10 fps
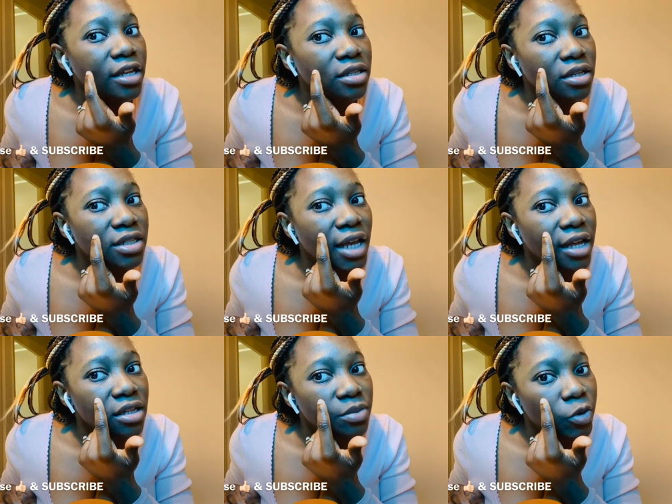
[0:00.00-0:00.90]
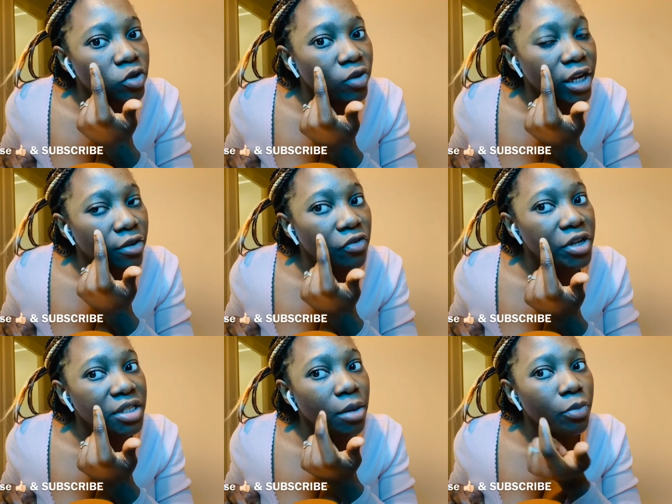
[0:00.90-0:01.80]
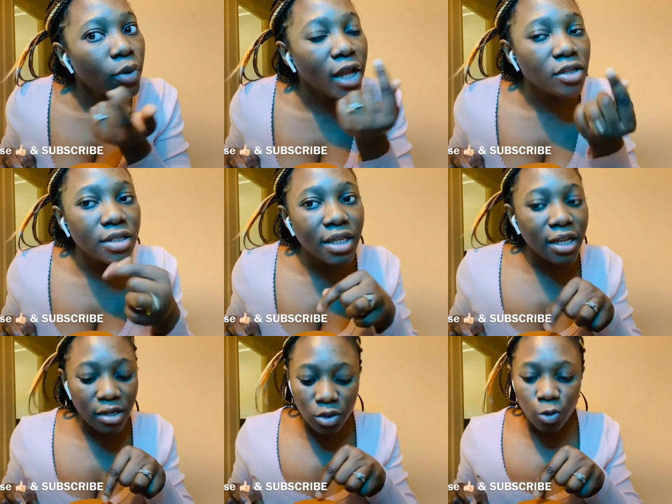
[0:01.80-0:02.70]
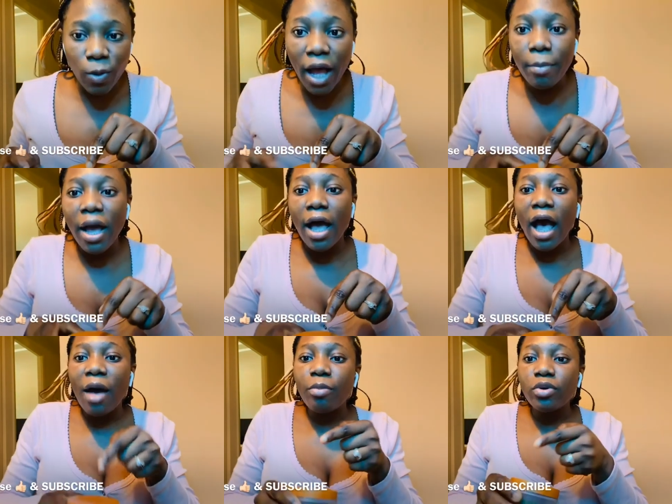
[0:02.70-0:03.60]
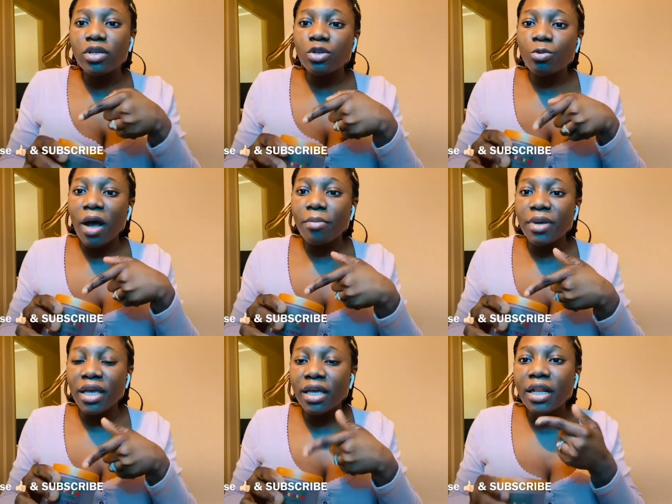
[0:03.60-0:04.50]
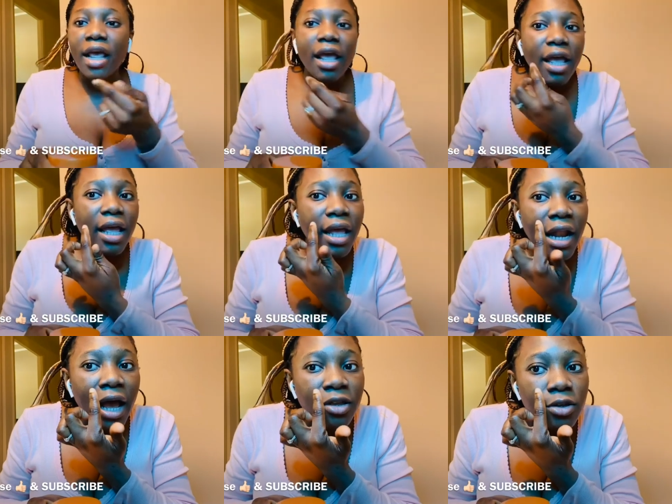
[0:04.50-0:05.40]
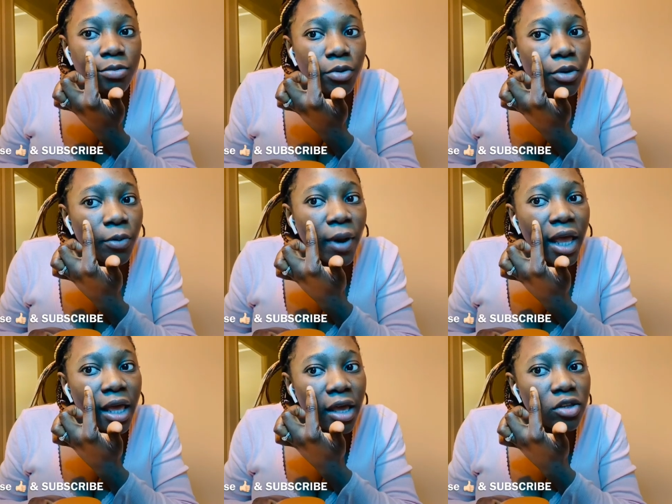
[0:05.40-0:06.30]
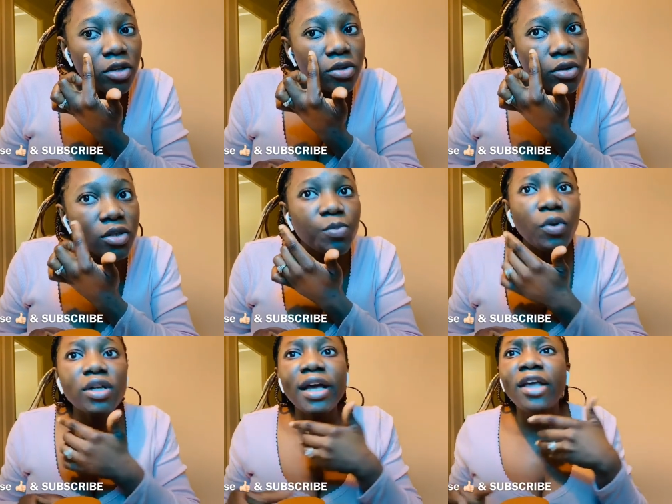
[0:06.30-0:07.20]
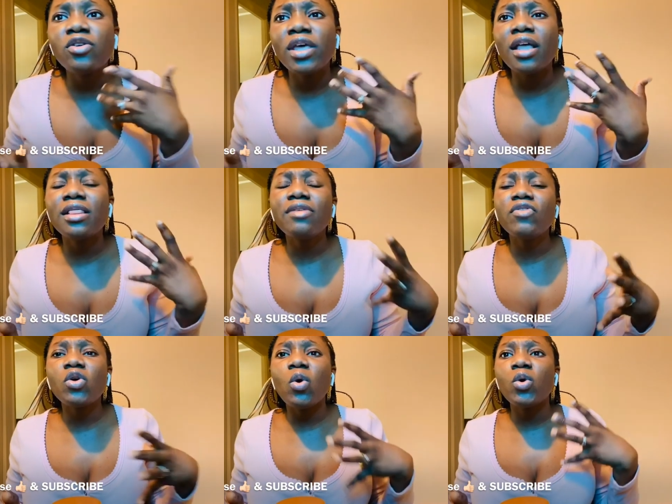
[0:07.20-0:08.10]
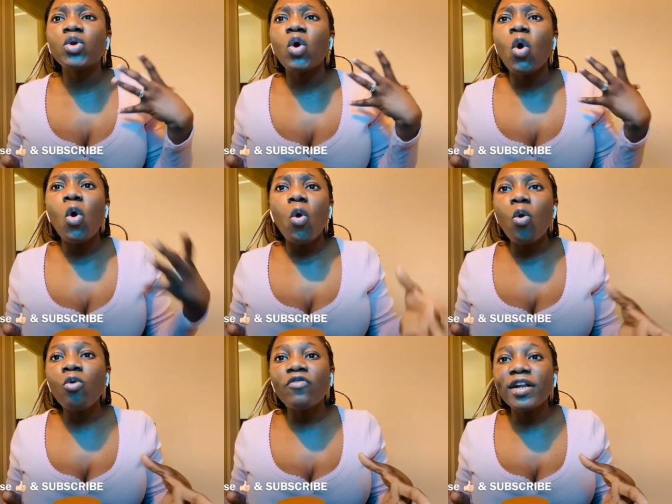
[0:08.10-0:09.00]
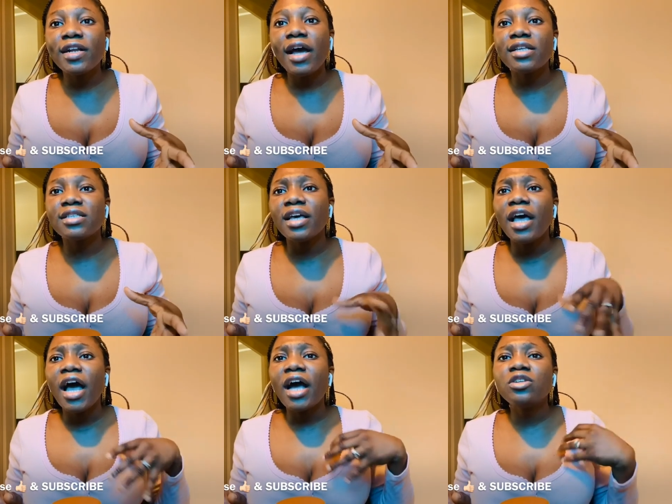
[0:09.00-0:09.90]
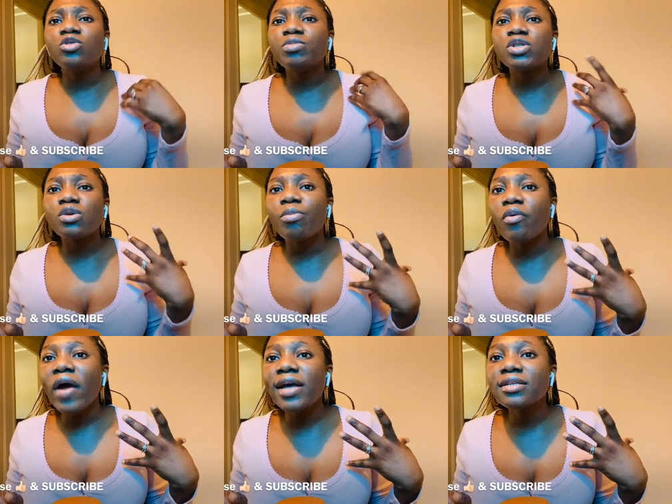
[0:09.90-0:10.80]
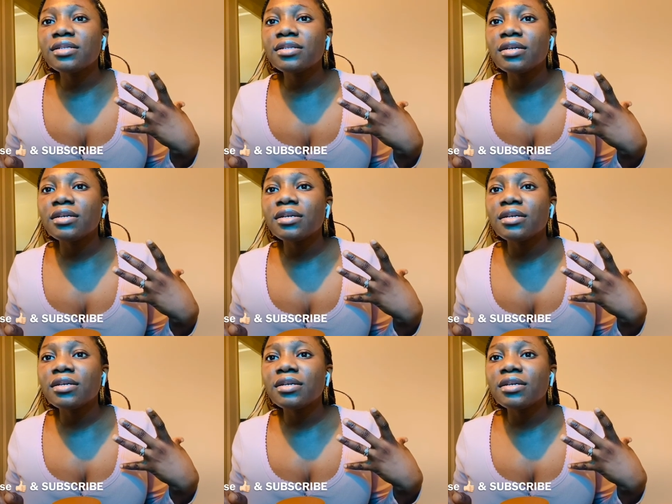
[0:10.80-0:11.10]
a tiny spot right here. For example, I just get the swab, I put the swab in, and I just put it right here, just on the spot. And you can leave it on overnight, and you'll be surprised